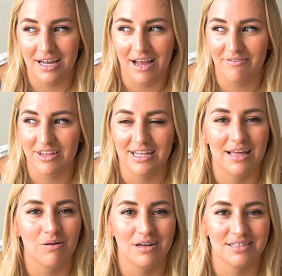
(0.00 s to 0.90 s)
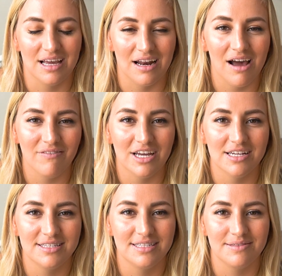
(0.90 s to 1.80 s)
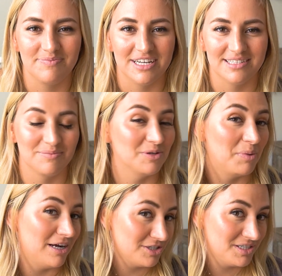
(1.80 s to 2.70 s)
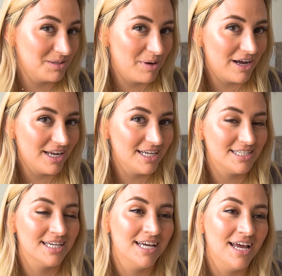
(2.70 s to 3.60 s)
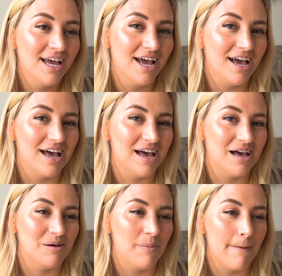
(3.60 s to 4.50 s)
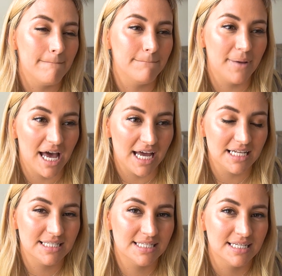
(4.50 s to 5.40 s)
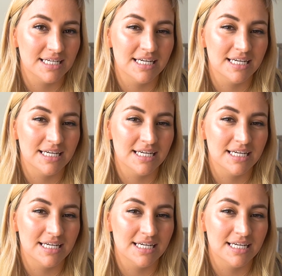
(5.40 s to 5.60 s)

I feel like that one is kind of obvious because I'm so passionate about it. But